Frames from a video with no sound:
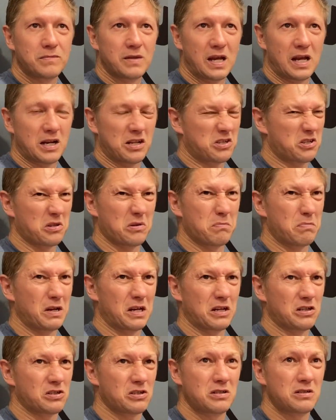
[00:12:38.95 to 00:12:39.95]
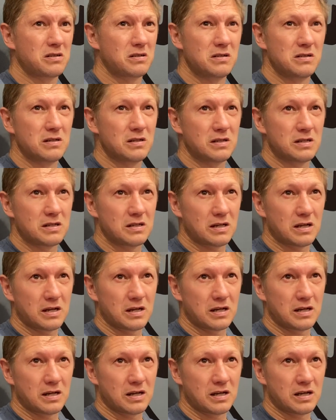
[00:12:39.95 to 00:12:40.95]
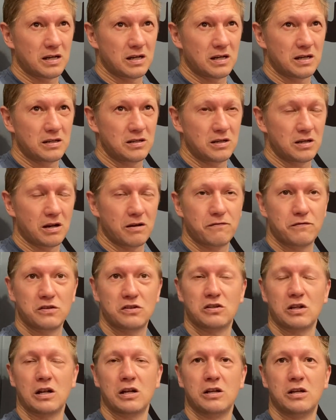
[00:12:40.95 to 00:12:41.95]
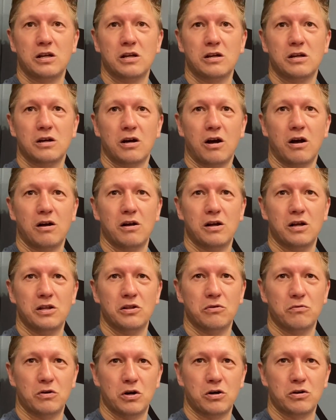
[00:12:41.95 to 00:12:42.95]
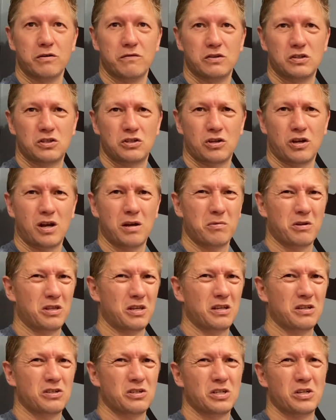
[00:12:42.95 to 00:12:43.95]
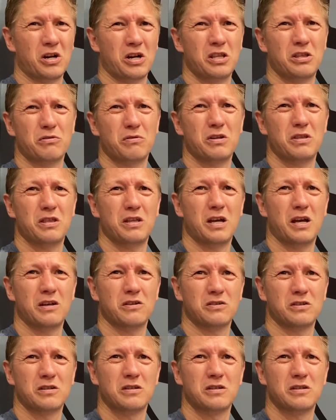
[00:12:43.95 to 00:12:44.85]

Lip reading: And it's the biggest you know, facility in the world of its type. I think it's 93,000